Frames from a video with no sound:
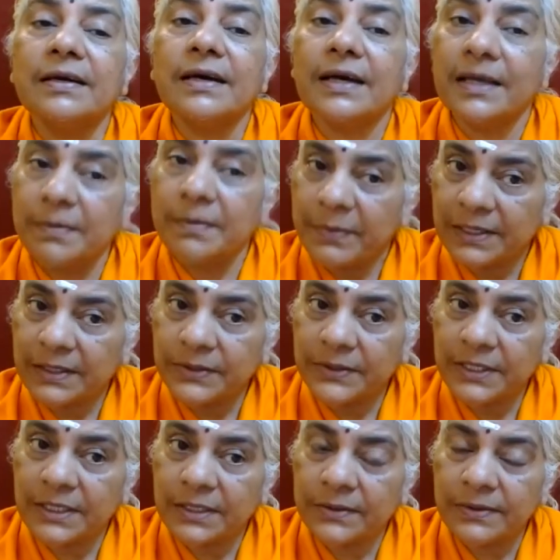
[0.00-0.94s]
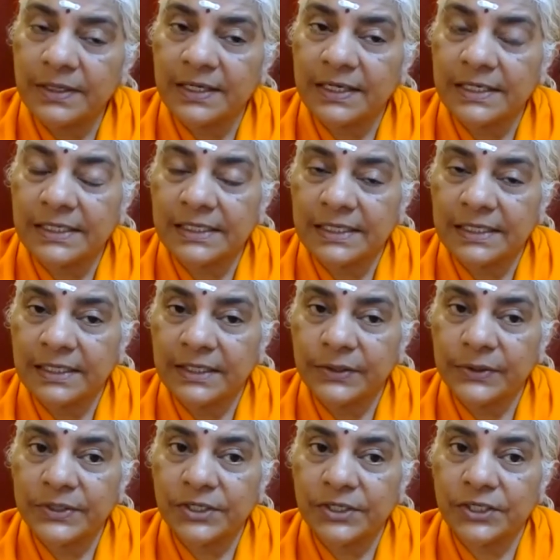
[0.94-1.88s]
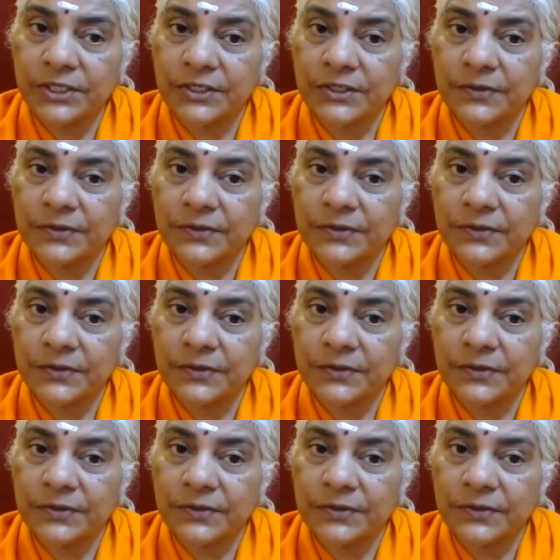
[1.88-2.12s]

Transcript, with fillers: I bow down, I salute